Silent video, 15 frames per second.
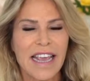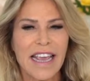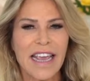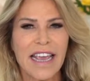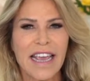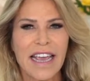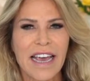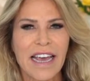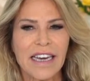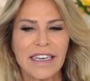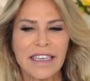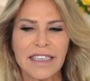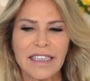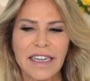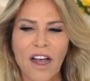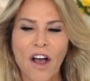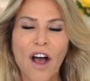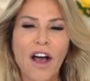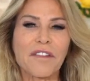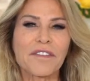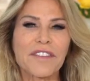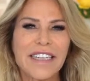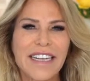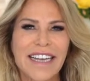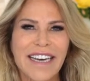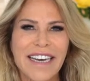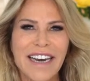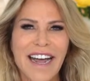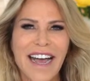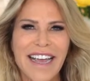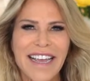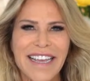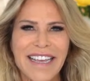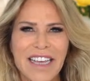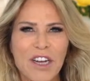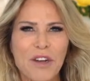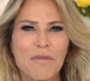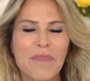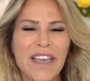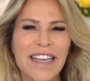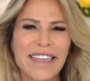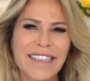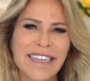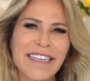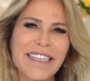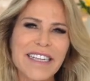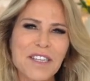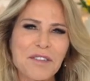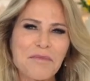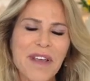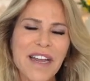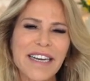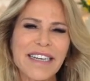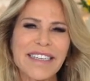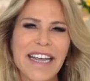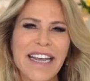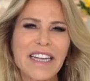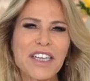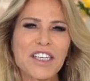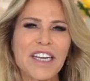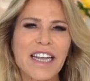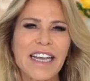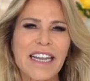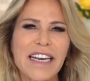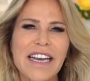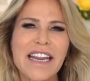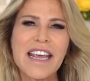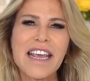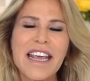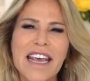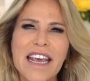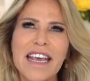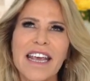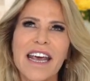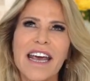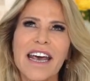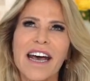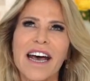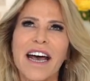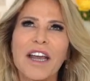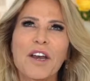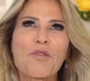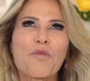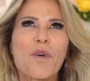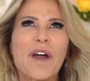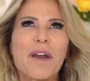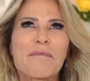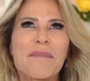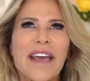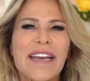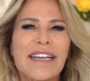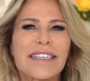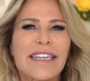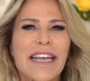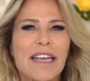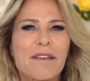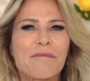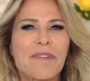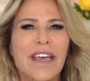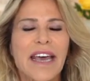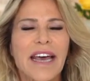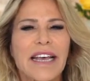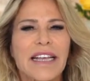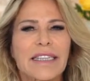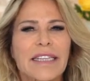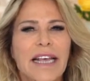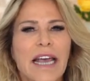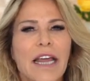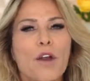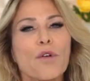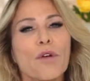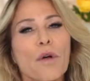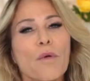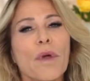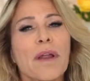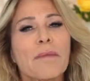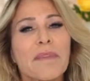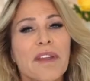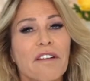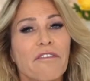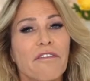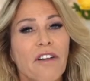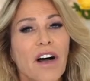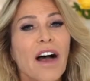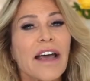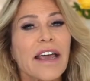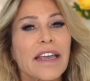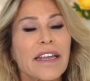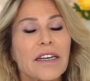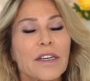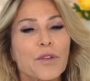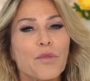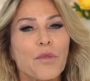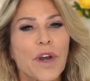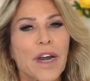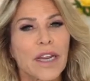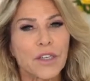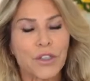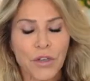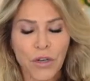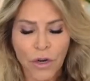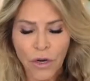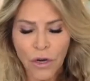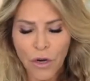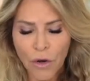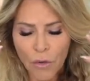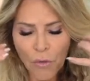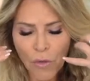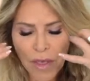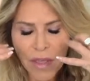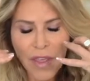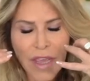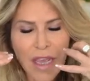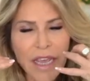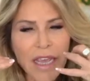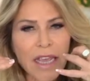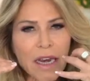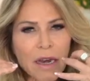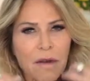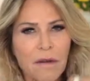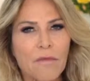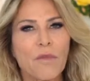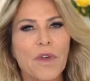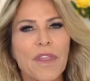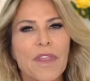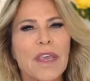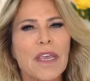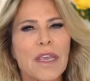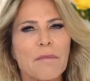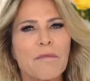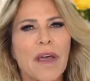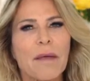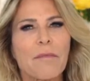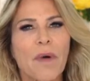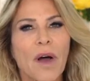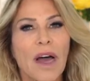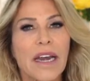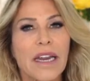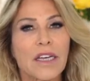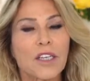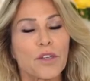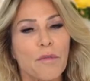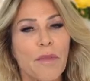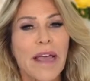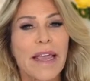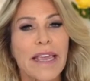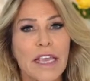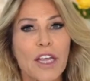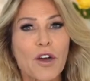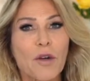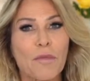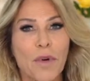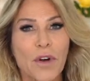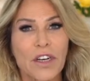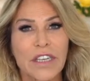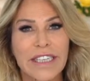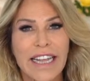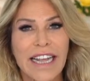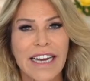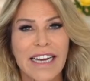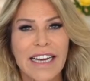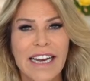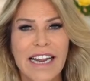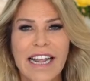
And often I hear, because I teach meditation, I don't want to meditate because I don't know what I'm going to find when I turn within my body to my inner person.